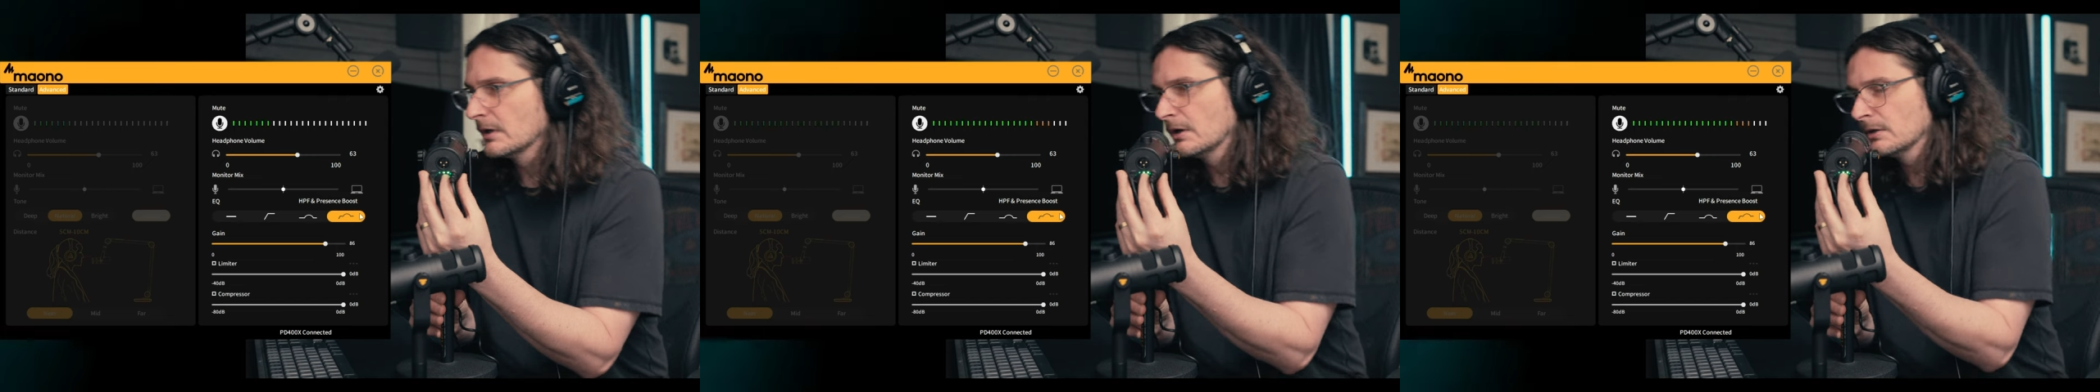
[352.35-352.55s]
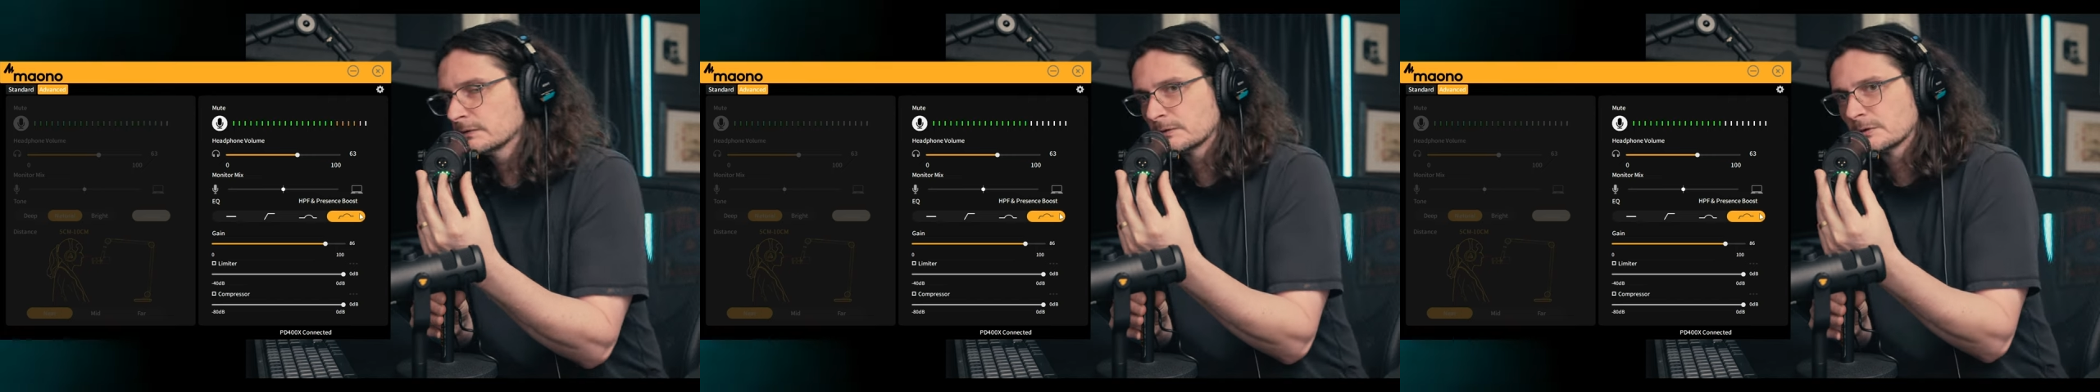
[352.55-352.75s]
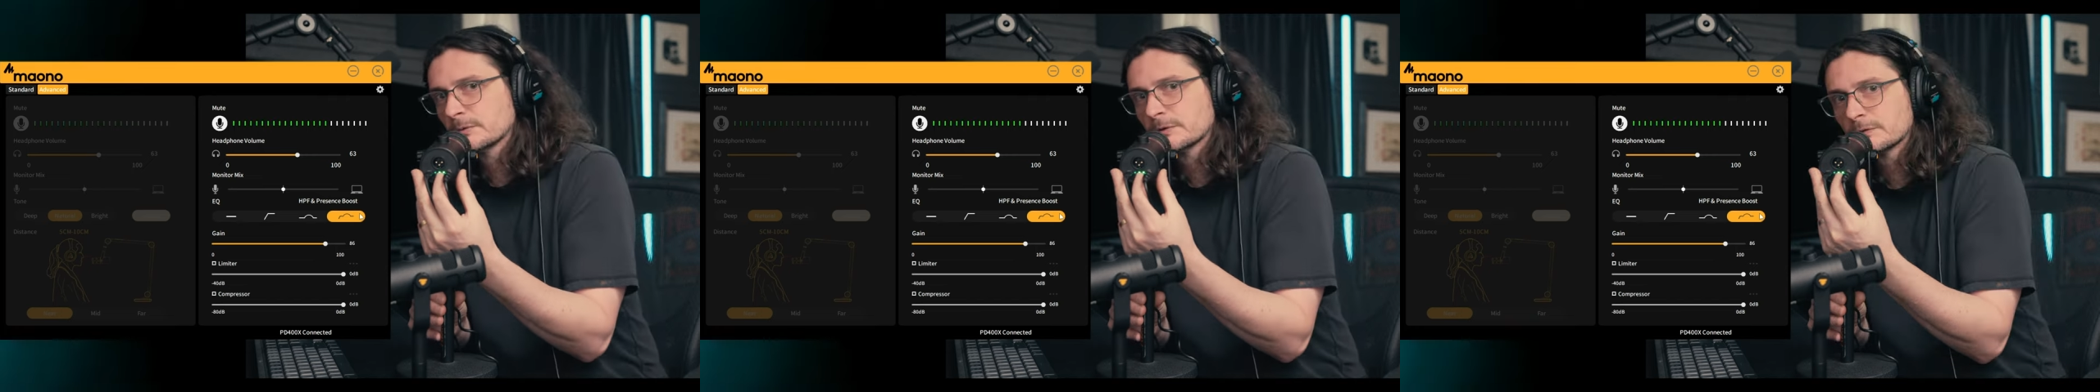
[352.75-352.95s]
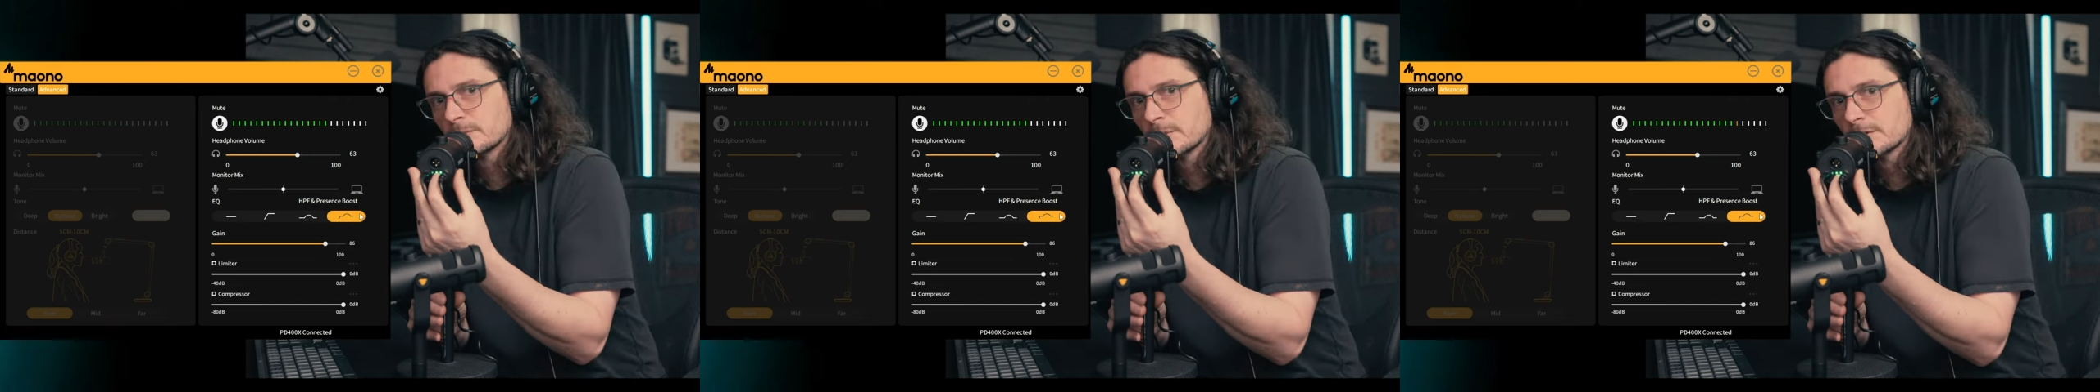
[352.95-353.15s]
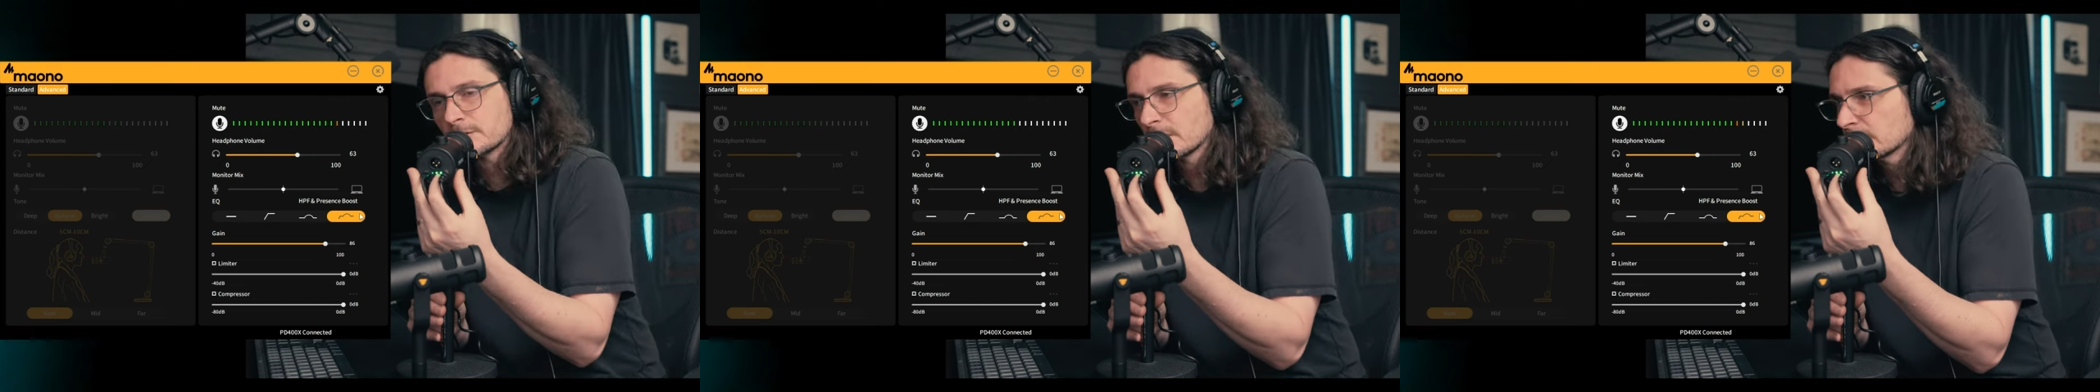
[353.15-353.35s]
also a
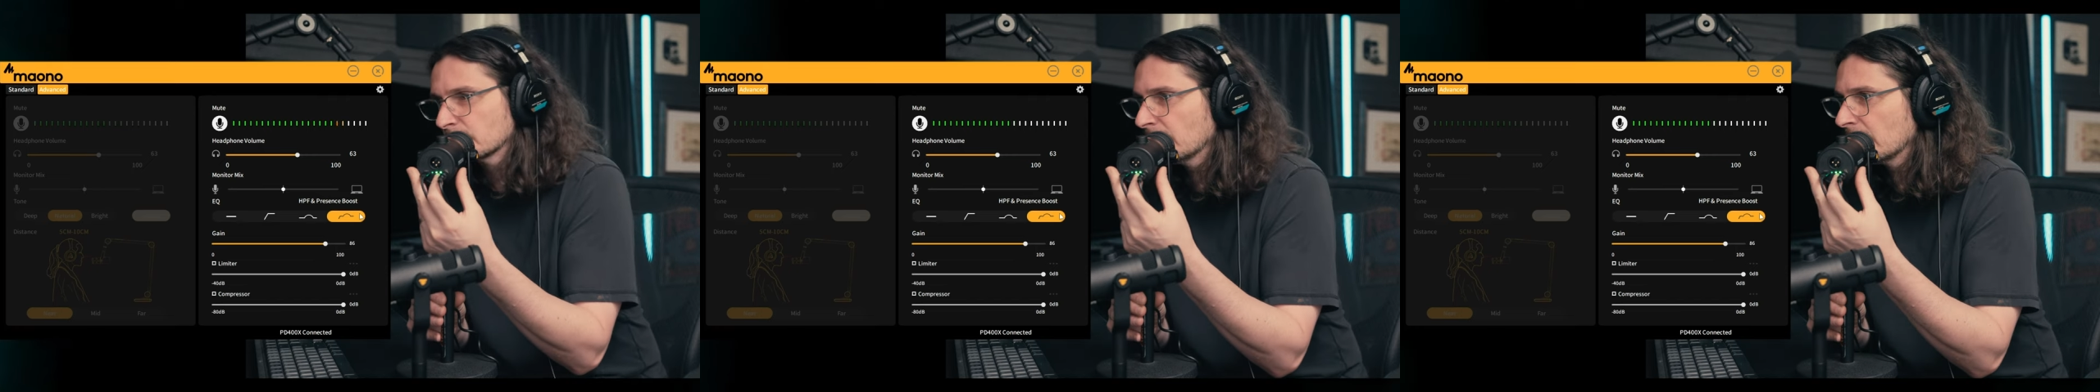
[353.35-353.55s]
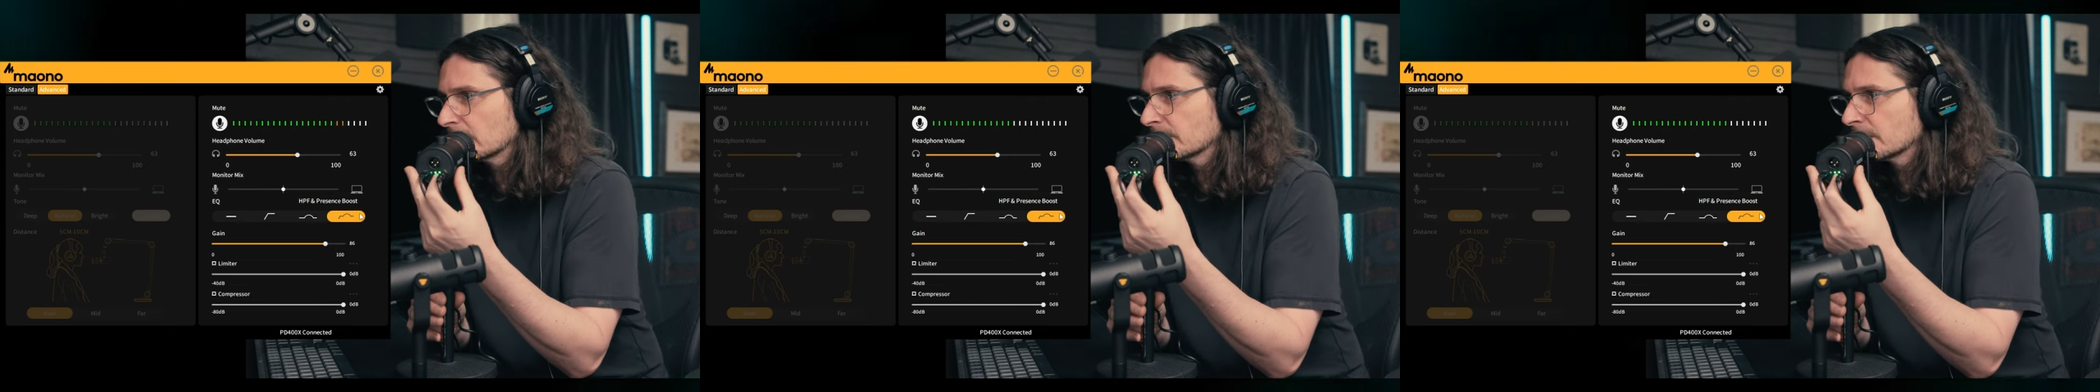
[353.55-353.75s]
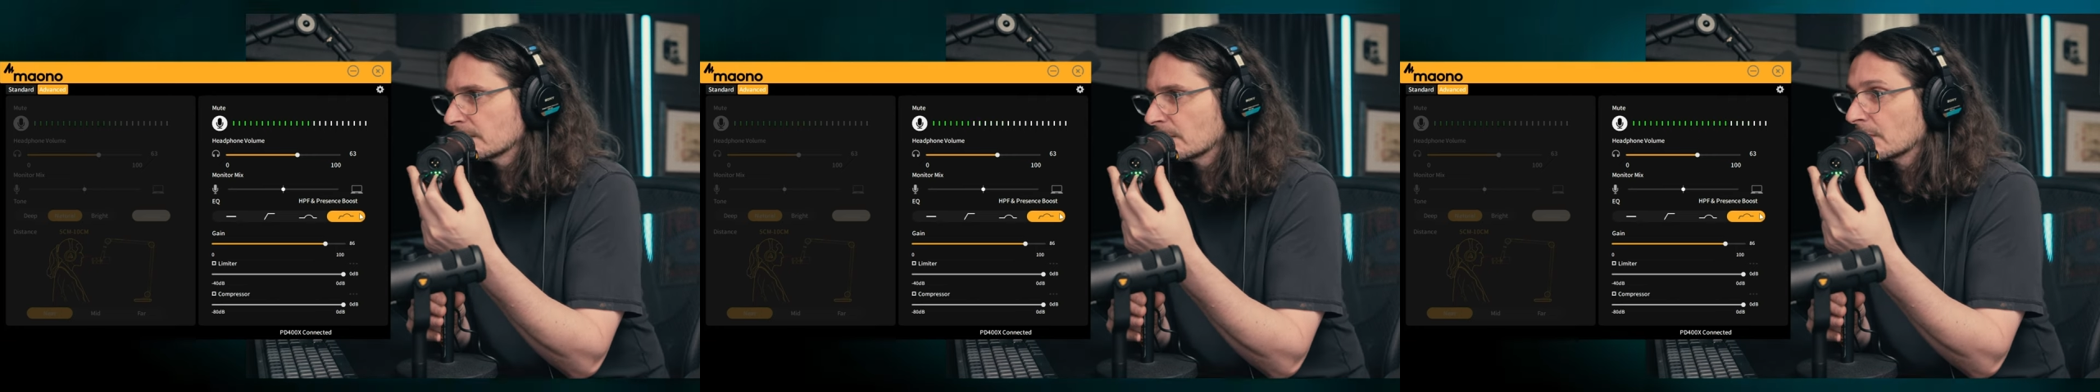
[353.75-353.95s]
switch on the bottom of the,